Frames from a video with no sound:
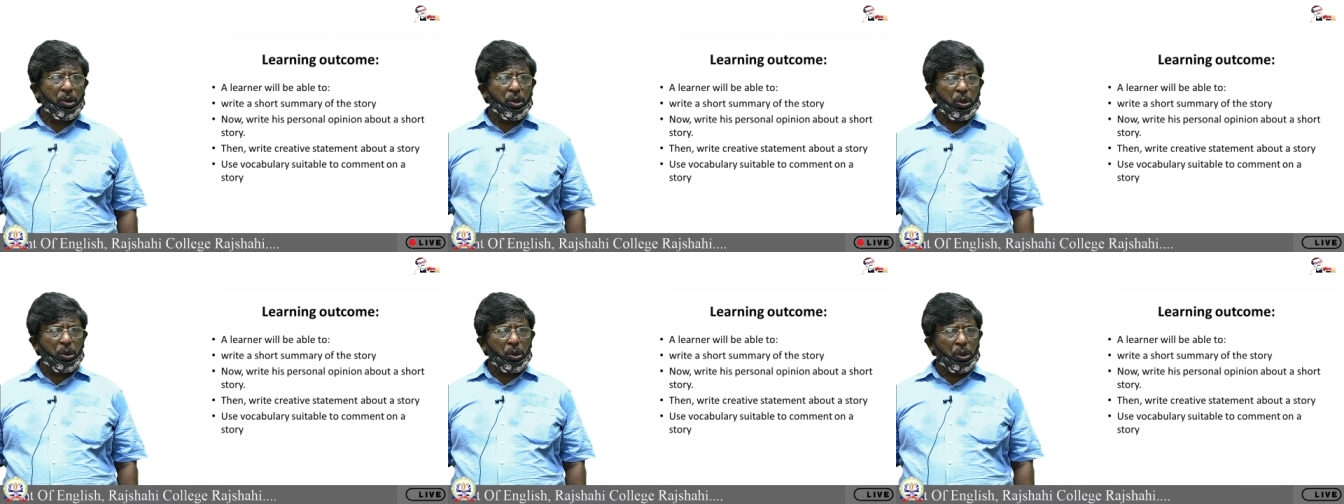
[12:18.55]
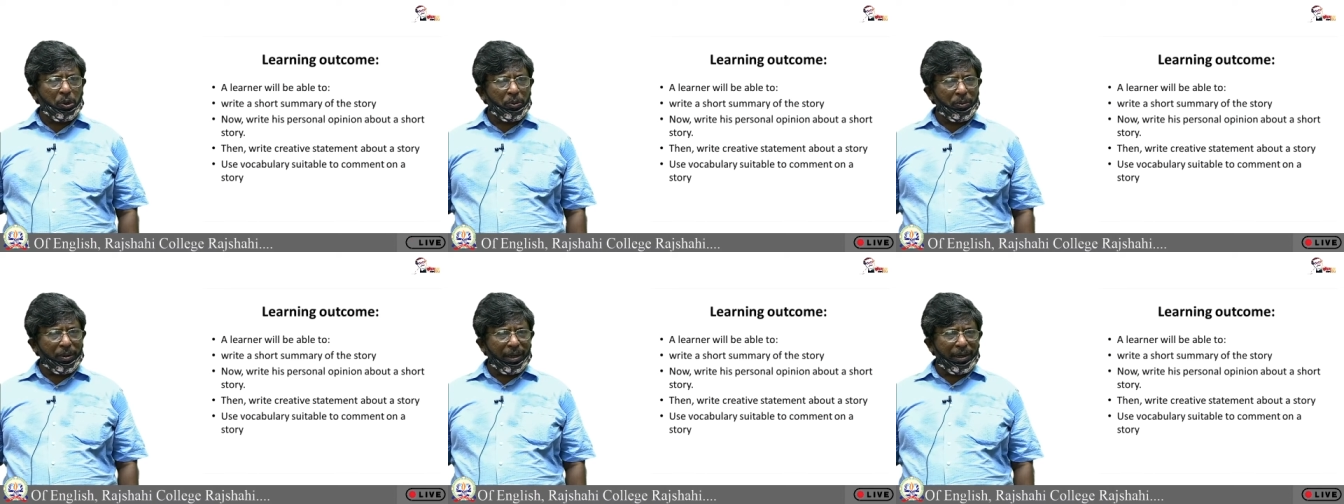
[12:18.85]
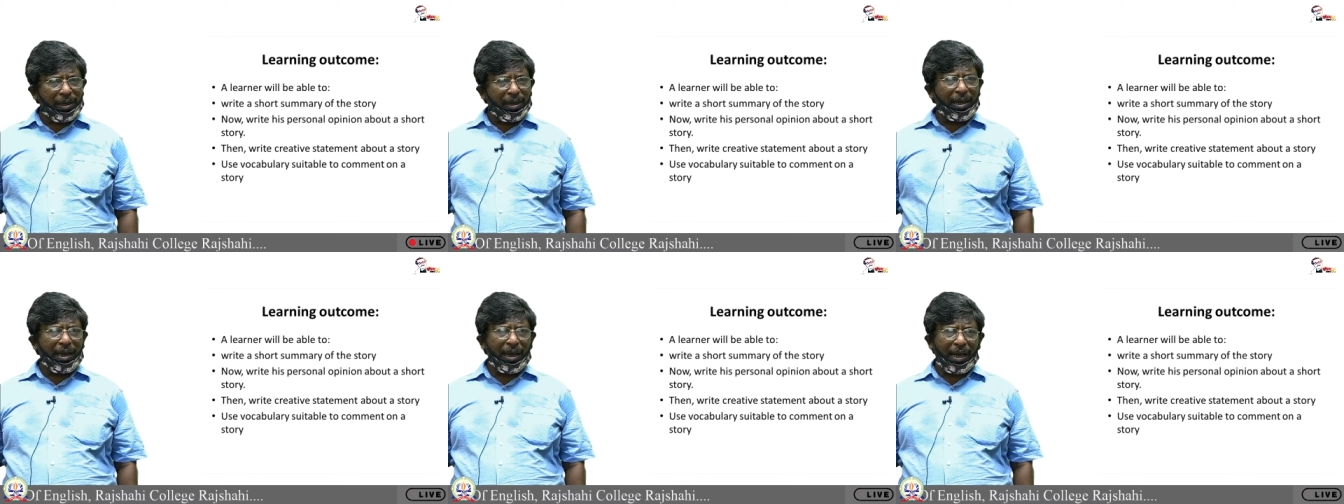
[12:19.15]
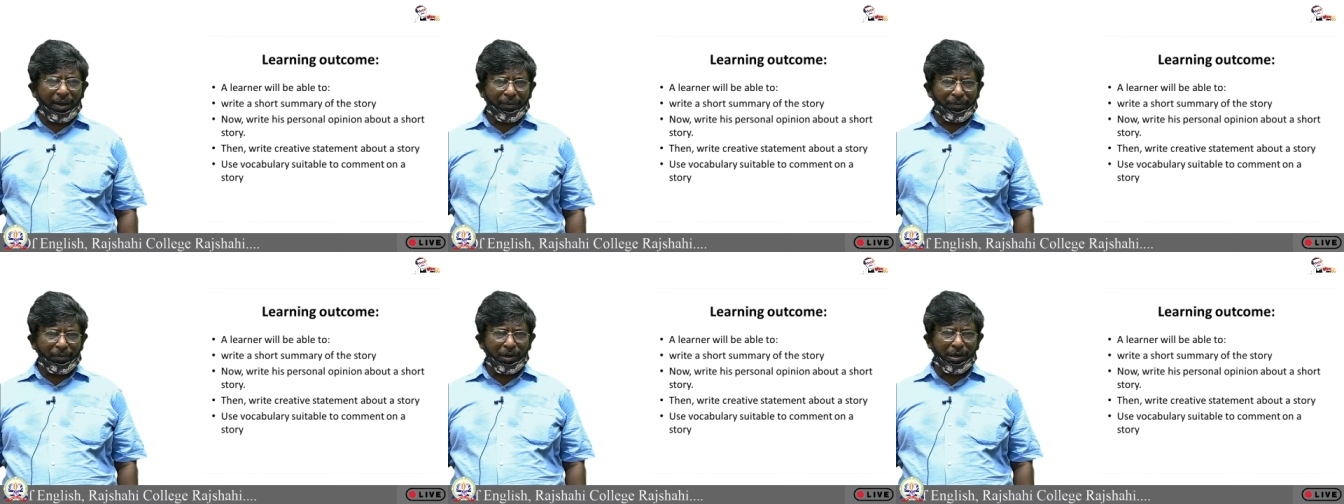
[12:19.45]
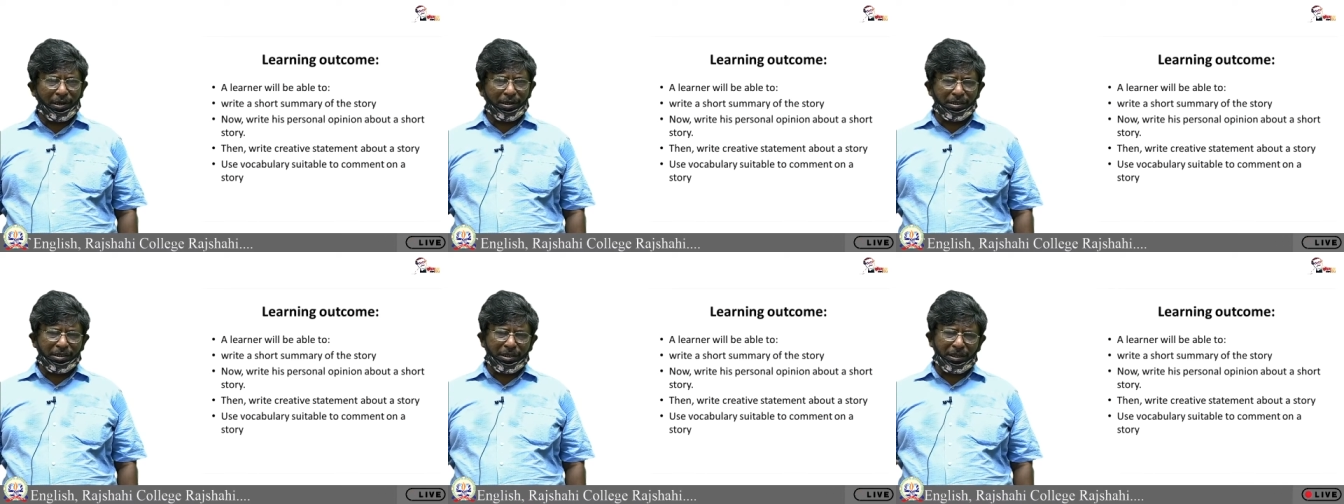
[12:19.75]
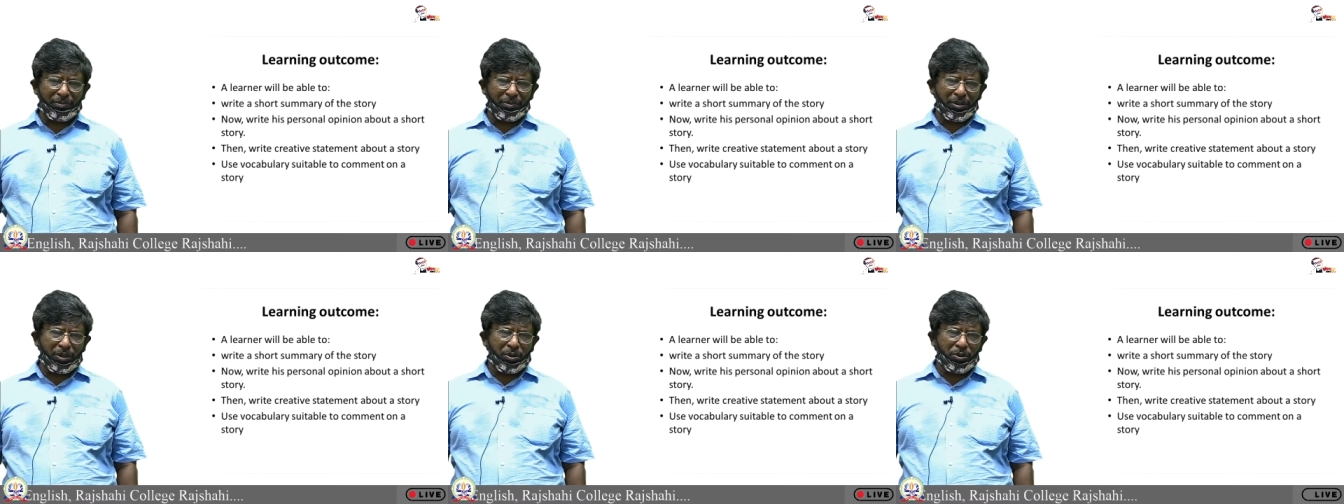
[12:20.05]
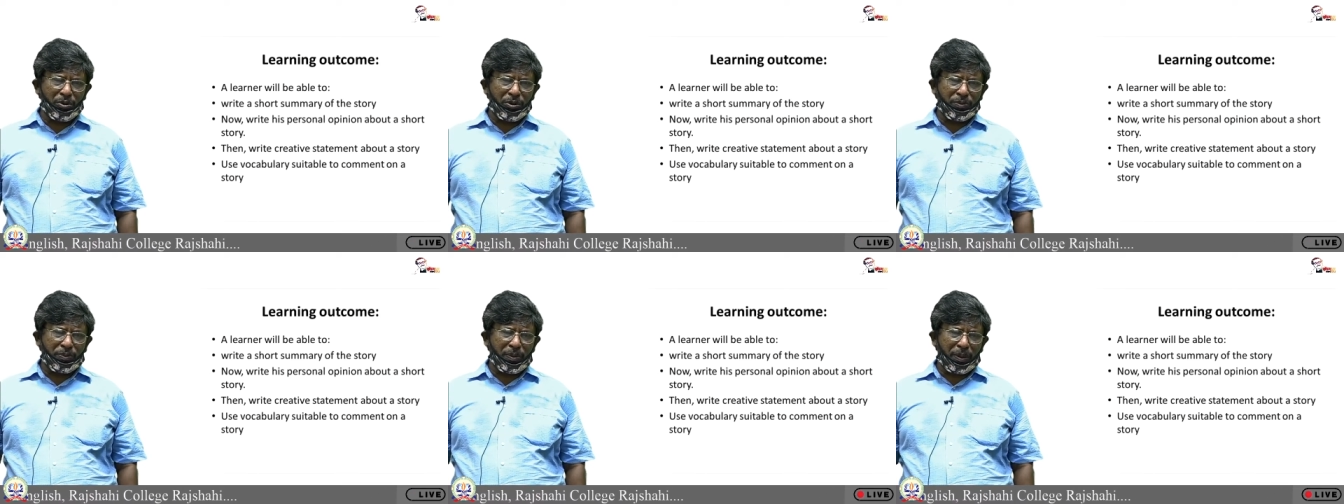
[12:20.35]
you may have read some
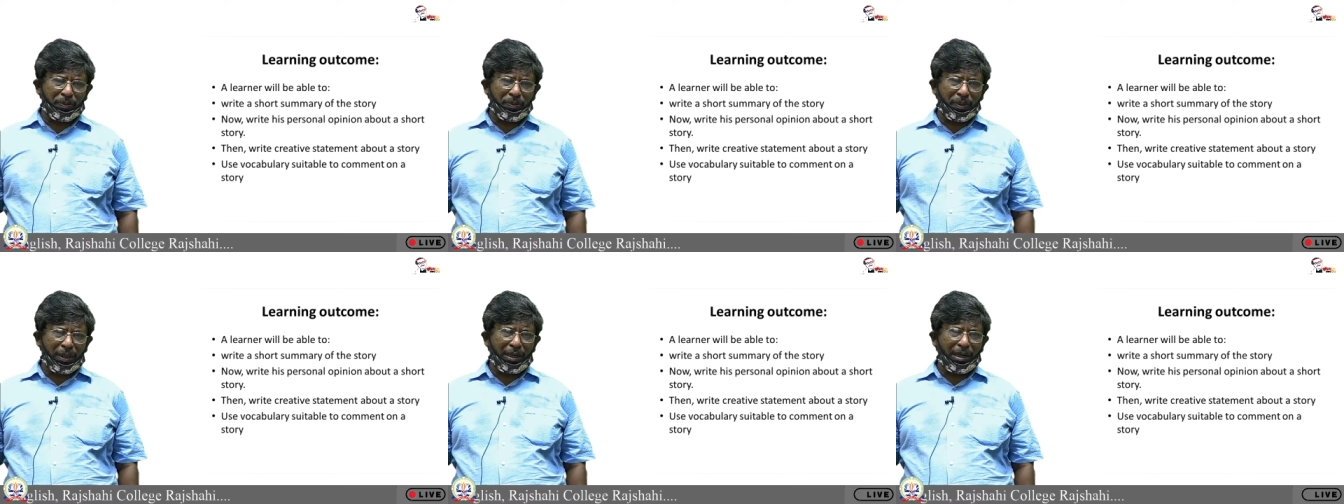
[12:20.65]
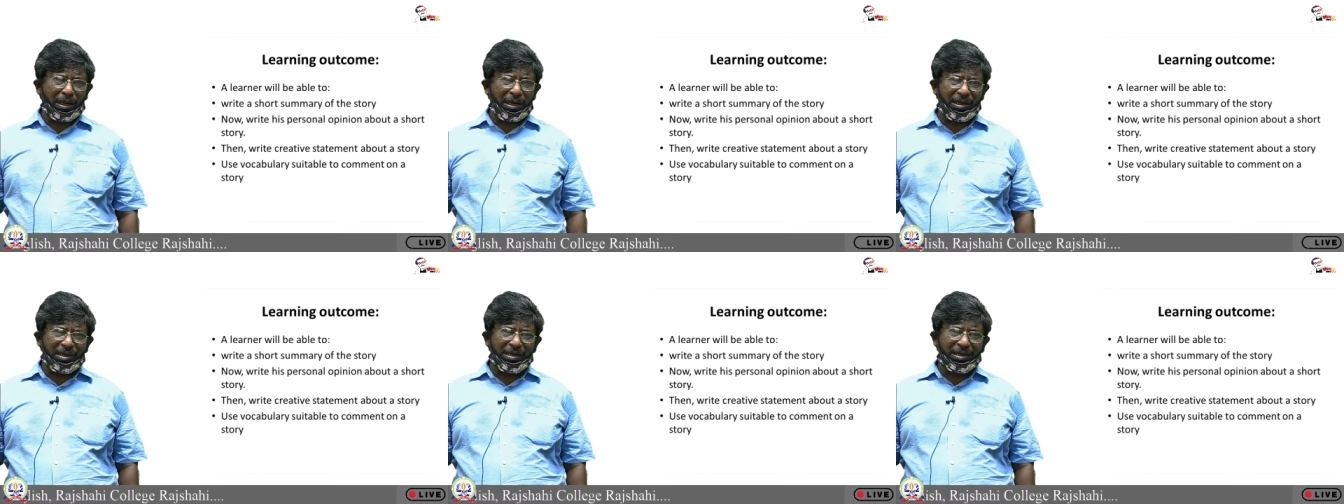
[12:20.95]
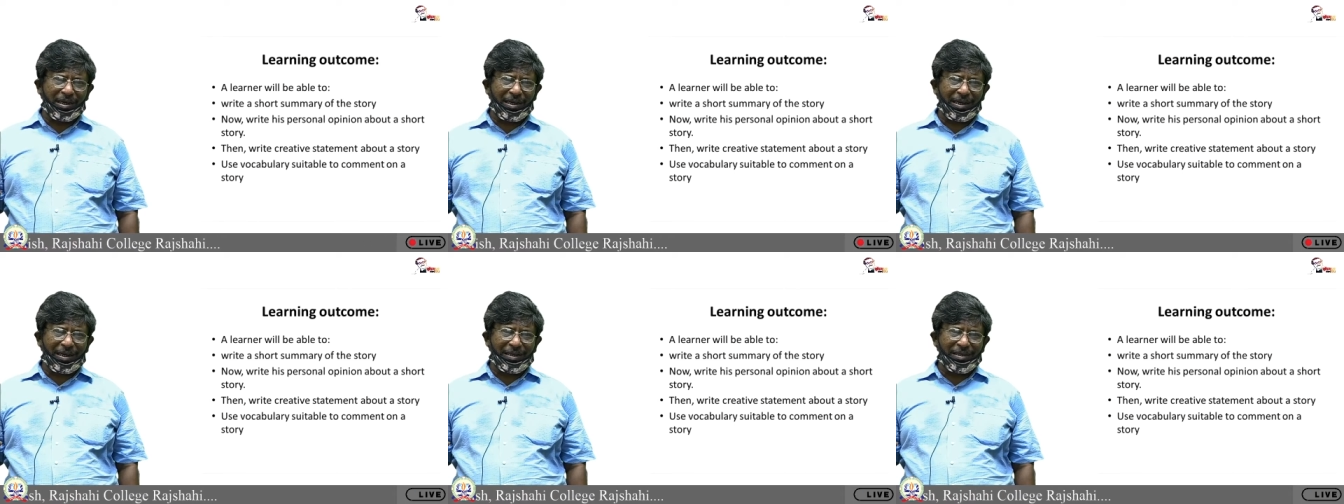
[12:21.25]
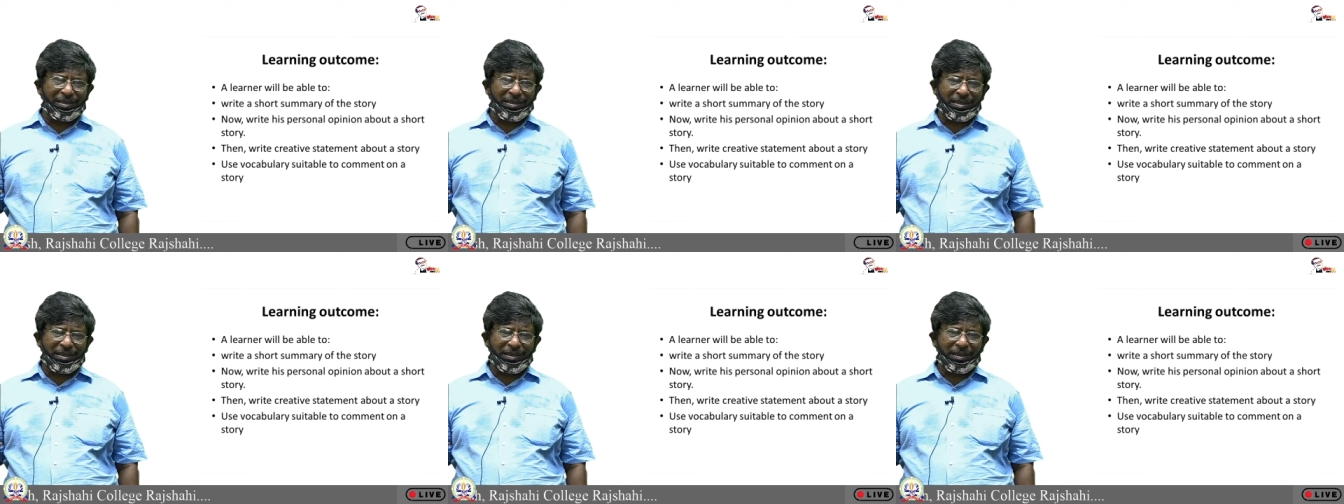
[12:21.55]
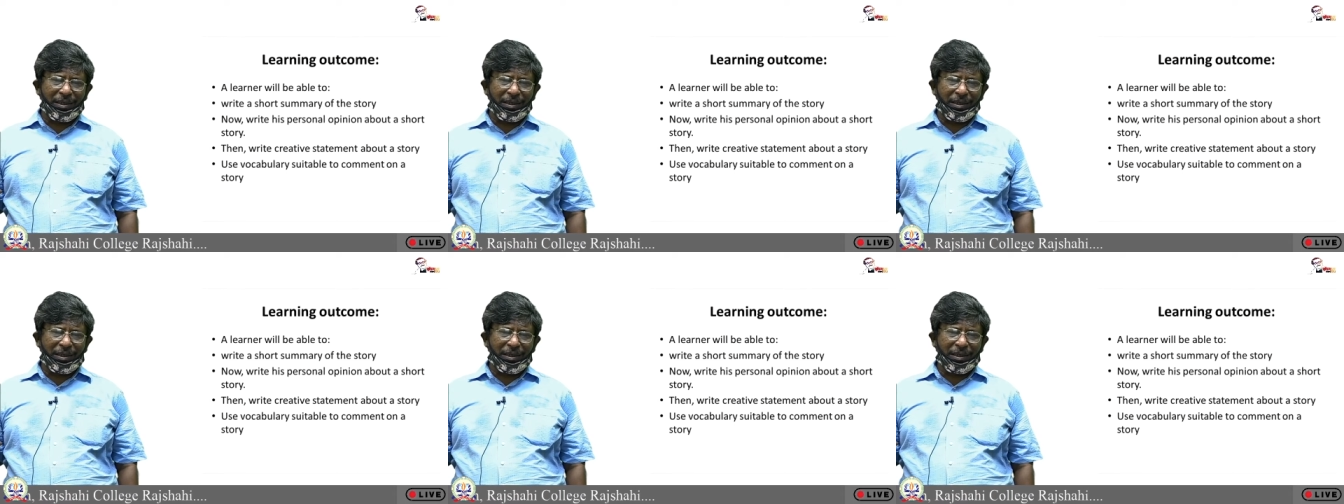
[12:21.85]
newspaper articles,